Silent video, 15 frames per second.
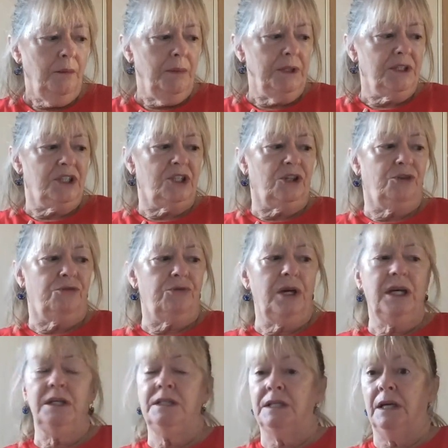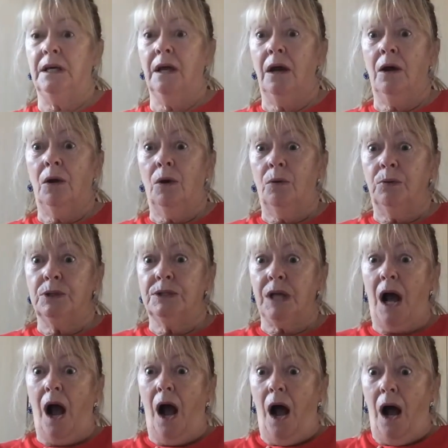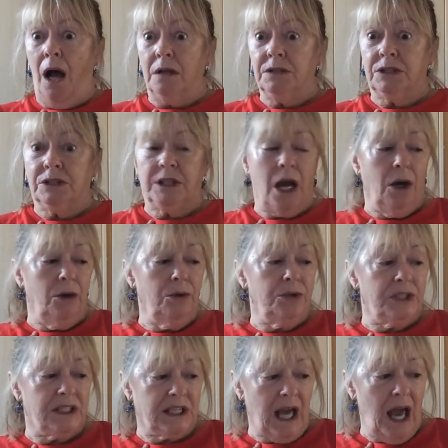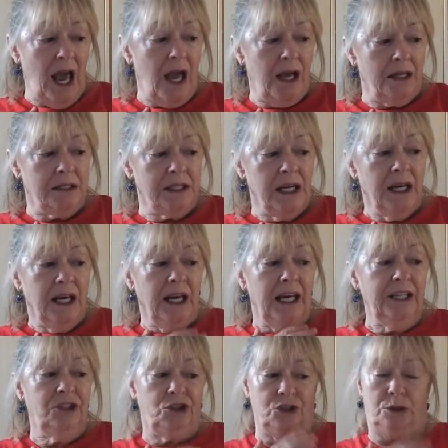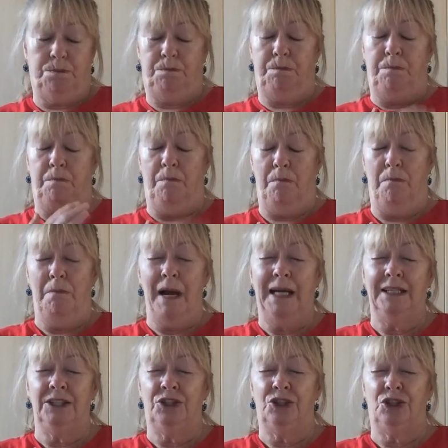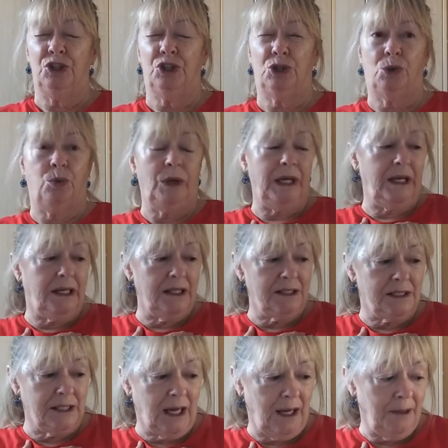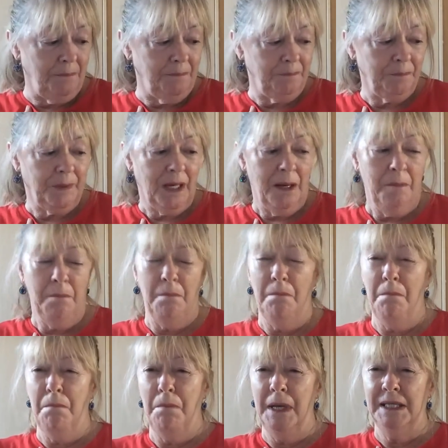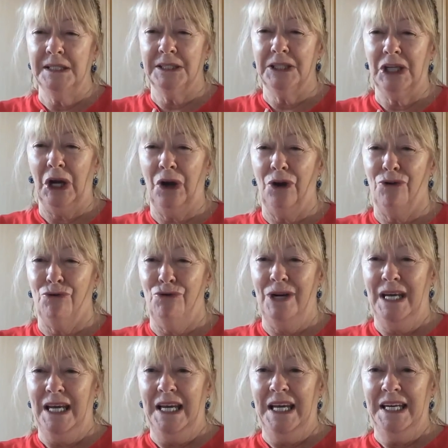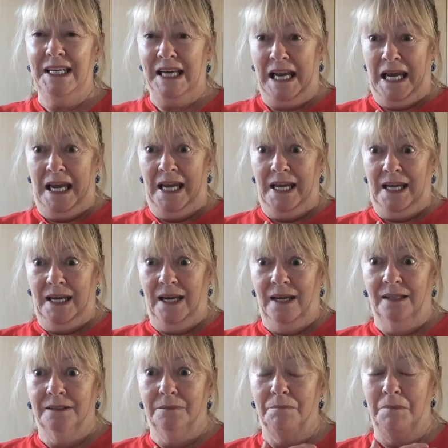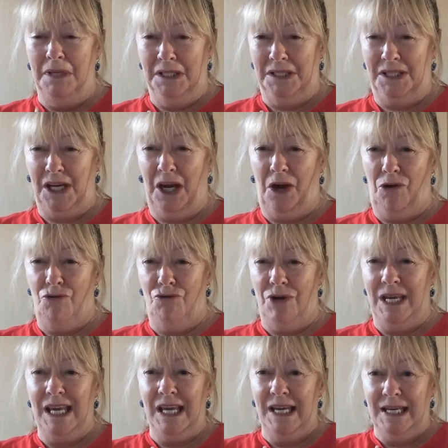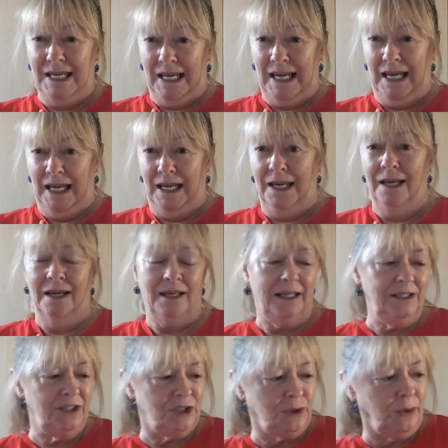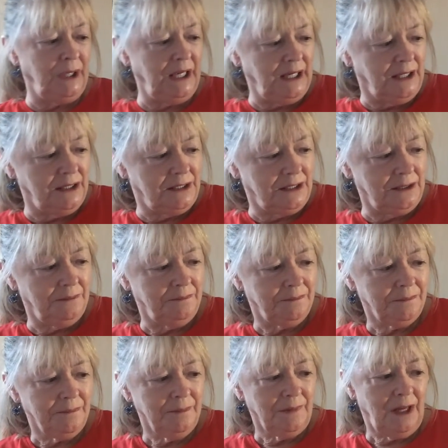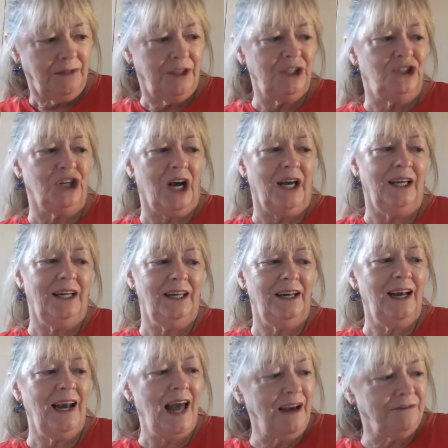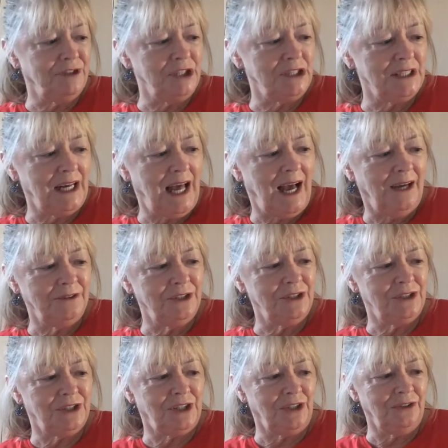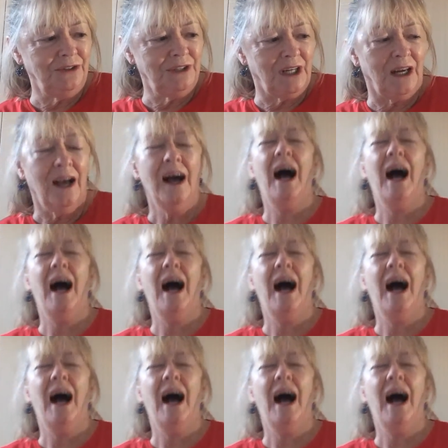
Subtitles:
Mr. Greedy was so scared, he just managed to squeak his name. Mr. Greedy, Mr. Greedy, he squeaked. The giant laughed as loud as thunder.